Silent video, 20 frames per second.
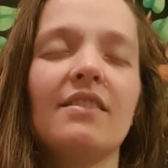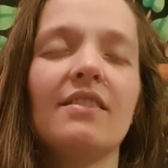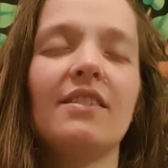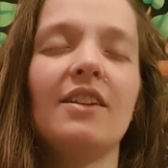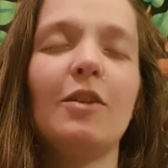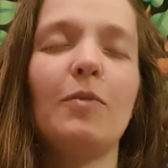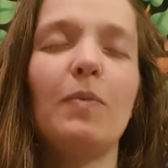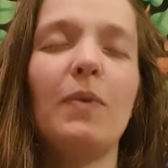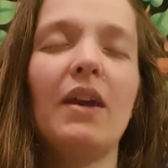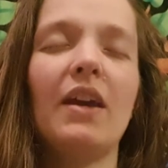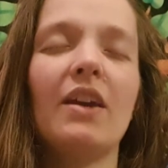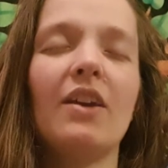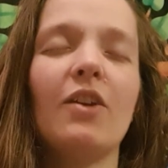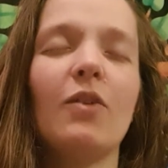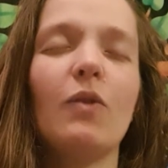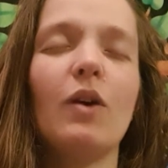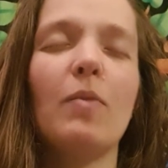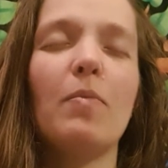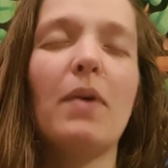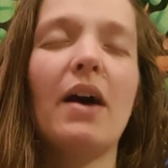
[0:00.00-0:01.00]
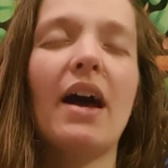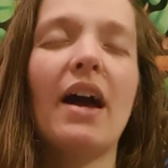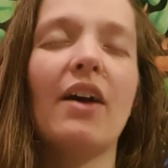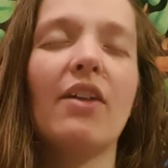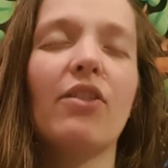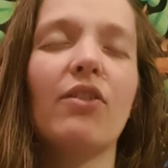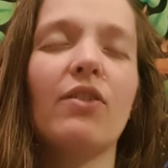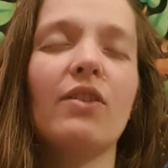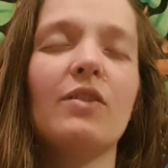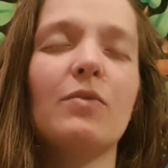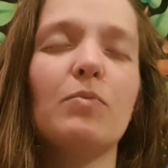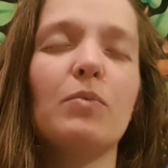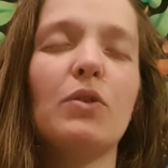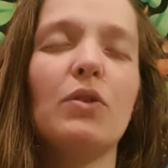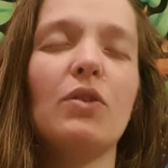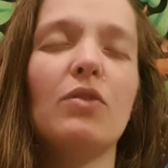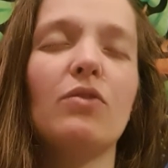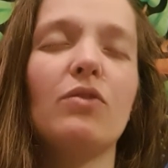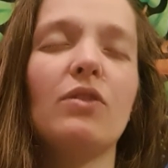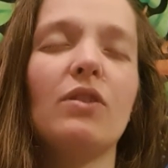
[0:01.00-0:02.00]
You make your way back through this
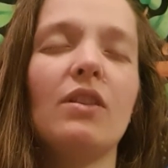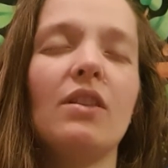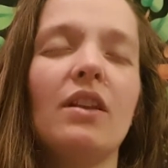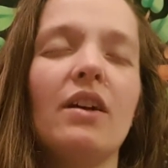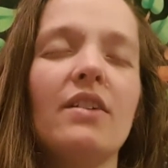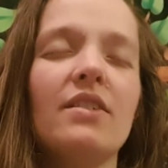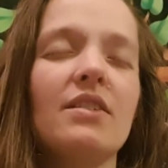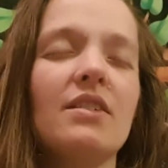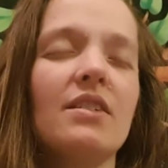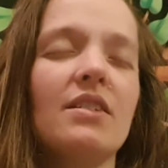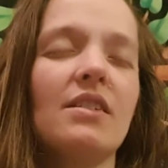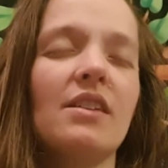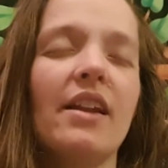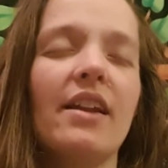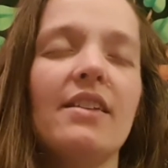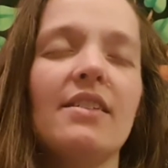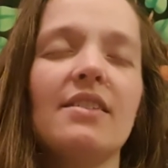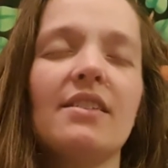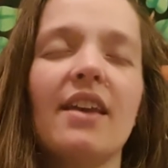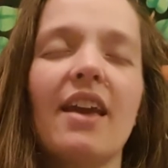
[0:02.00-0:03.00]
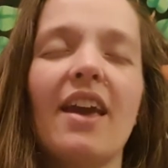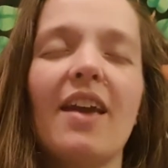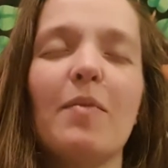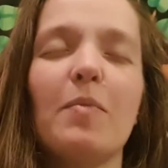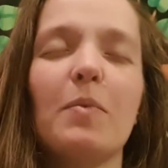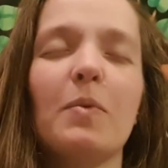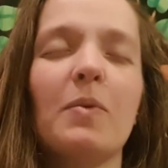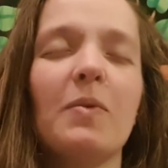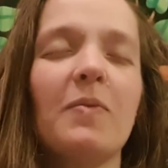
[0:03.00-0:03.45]
beautiful, luscious landscape.